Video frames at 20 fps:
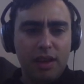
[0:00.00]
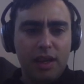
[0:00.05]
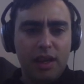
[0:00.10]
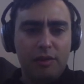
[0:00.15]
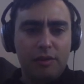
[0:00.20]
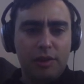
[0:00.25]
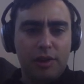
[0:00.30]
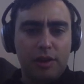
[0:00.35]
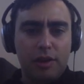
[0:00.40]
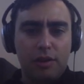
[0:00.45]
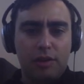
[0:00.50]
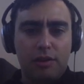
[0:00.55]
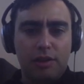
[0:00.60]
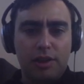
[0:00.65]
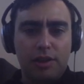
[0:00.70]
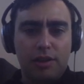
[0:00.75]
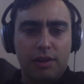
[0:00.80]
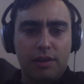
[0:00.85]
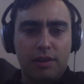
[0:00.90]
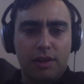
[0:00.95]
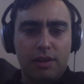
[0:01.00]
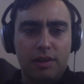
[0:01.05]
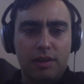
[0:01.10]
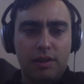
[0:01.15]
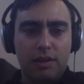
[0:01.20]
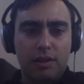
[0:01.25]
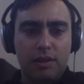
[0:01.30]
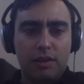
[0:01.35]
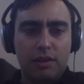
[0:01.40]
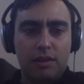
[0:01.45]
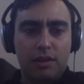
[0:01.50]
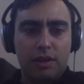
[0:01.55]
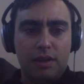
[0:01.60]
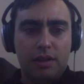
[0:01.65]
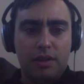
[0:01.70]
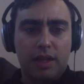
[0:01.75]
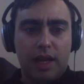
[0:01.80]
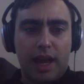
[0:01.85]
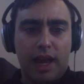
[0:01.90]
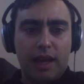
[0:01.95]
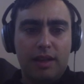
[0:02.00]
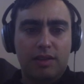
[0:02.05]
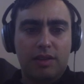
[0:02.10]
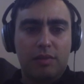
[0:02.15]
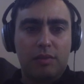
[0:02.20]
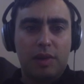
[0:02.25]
If we go click on the task,